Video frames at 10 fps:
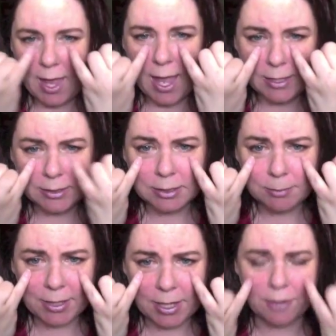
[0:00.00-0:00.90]
and a little
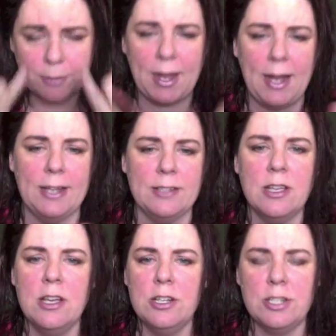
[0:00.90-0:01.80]
bit under my eyes,
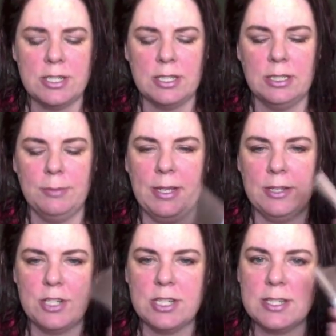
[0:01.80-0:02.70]
just a little bit,
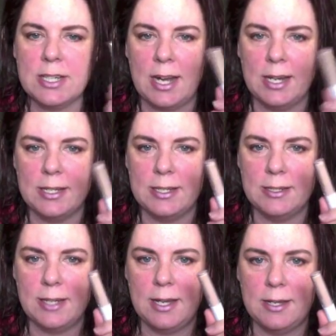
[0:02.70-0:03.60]
just to kind
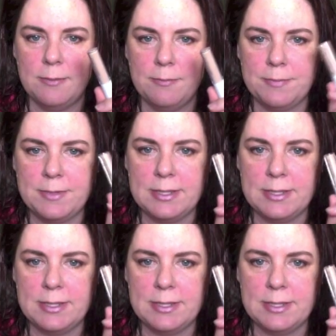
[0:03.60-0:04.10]
of